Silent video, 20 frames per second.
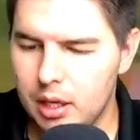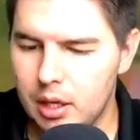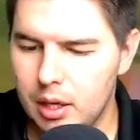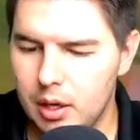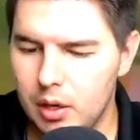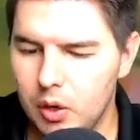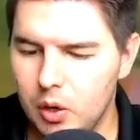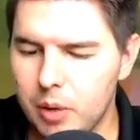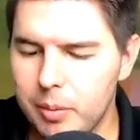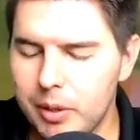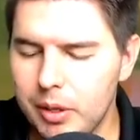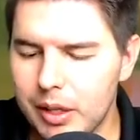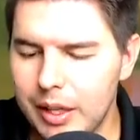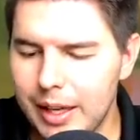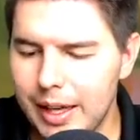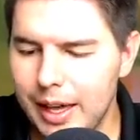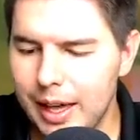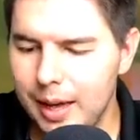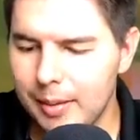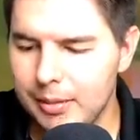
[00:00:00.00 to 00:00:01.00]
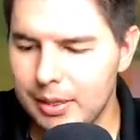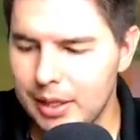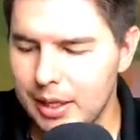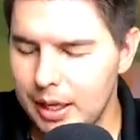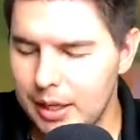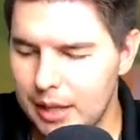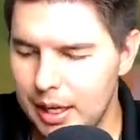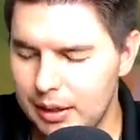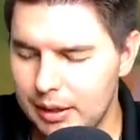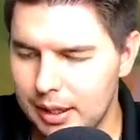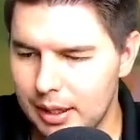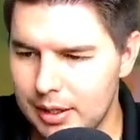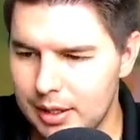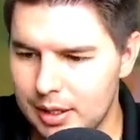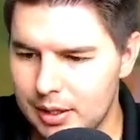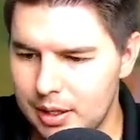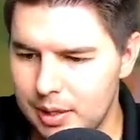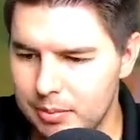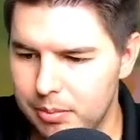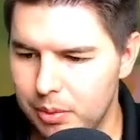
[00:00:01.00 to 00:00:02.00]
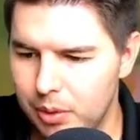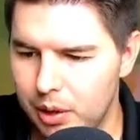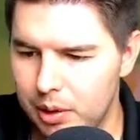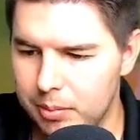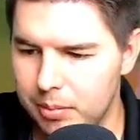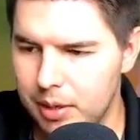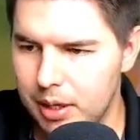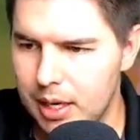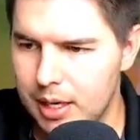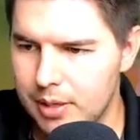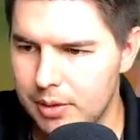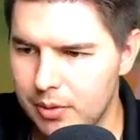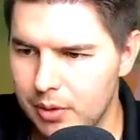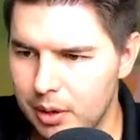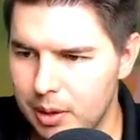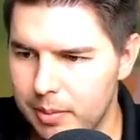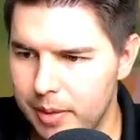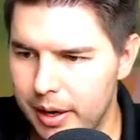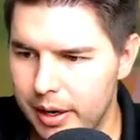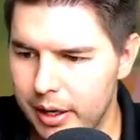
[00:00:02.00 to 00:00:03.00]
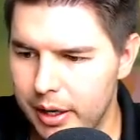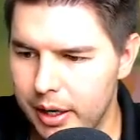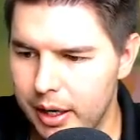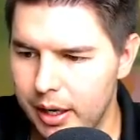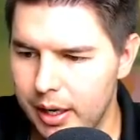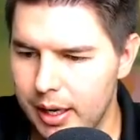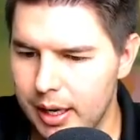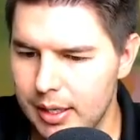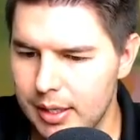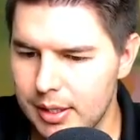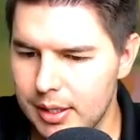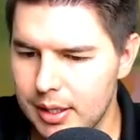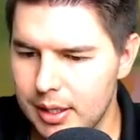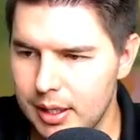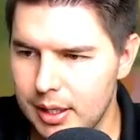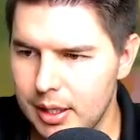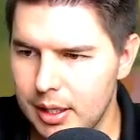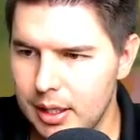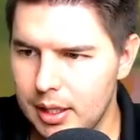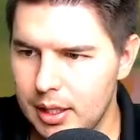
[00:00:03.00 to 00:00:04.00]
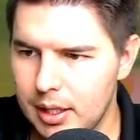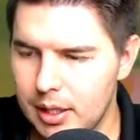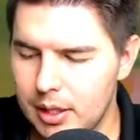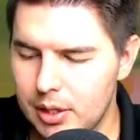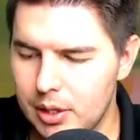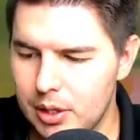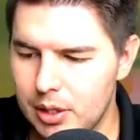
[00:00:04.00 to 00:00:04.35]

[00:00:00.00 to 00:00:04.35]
want to be able to get up to Dire Tactics at some point, but it doesn't really matter here, I guess. So let's